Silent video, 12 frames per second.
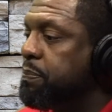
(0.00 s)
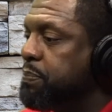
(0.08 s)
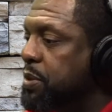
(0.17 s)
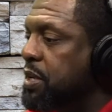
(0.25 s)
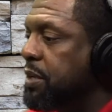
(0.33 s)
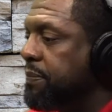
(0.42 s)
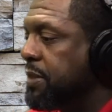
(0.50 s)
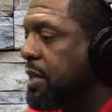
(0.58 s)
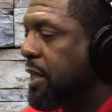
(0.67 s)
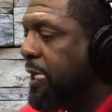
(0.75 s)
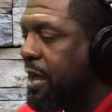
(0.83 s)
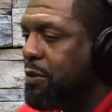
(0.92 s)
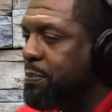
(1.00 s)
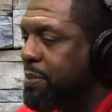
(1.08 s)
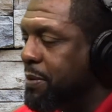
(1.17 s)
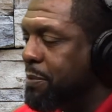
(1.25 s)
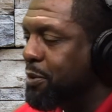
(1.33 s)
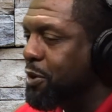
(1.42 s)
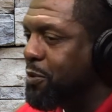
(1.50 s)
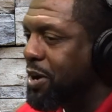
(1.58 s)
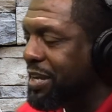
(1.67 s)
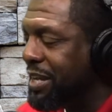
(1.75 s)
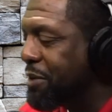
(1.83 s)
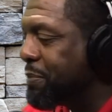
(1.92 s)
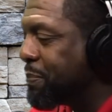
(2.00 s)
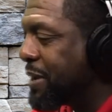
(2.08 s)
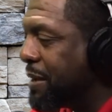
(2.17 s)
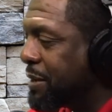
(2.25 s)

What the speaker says: putting, we're bird walking here, but